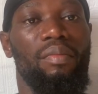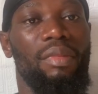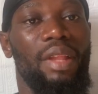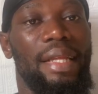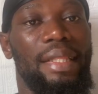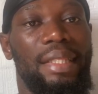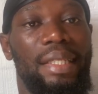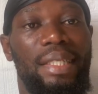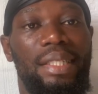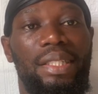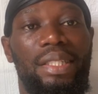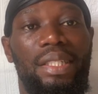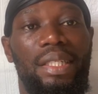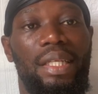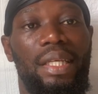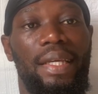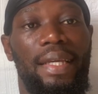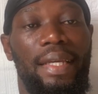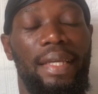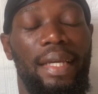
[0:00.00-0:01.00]
this
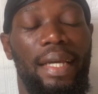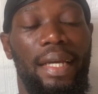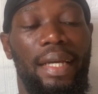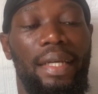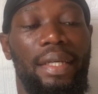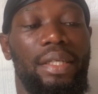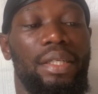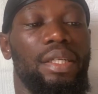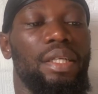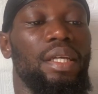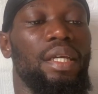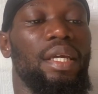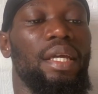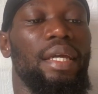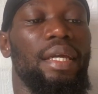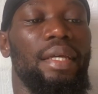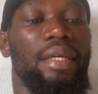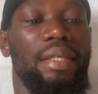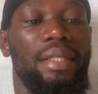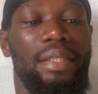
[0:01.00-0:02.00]
AI
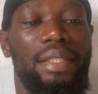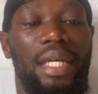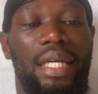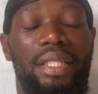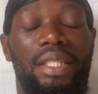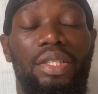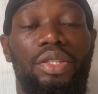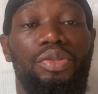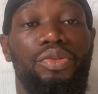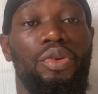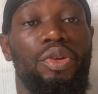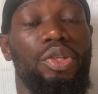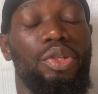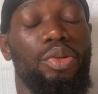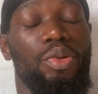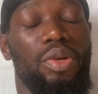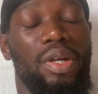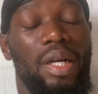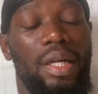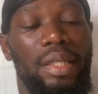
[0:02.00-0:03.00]
is that it runs
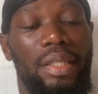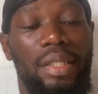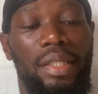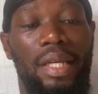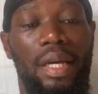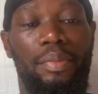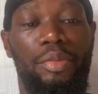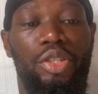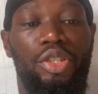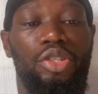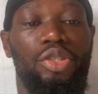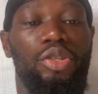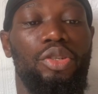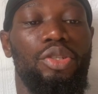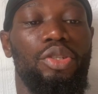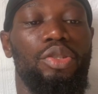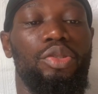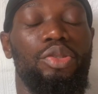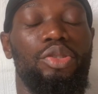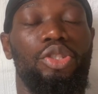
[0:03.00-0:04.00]
locally. That means you don't
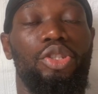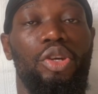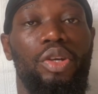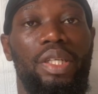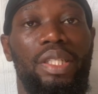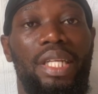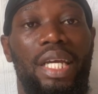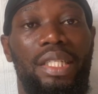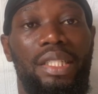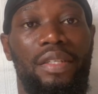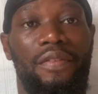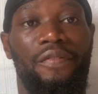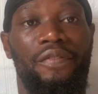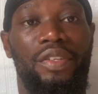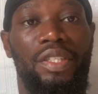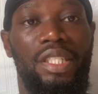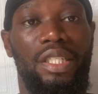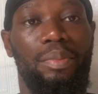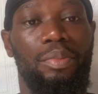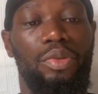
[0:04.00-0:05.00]
need to join as a
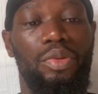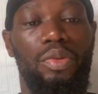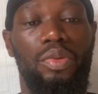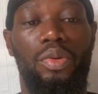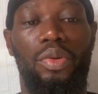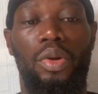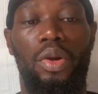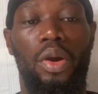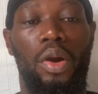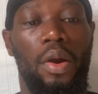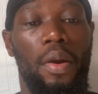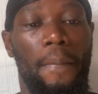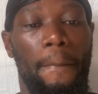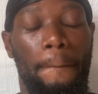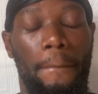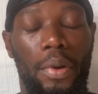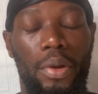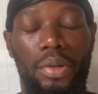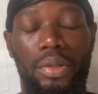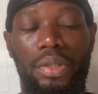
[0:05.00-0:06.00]
visible
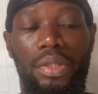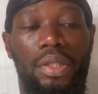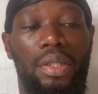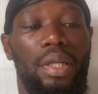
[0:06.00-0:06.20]
bot.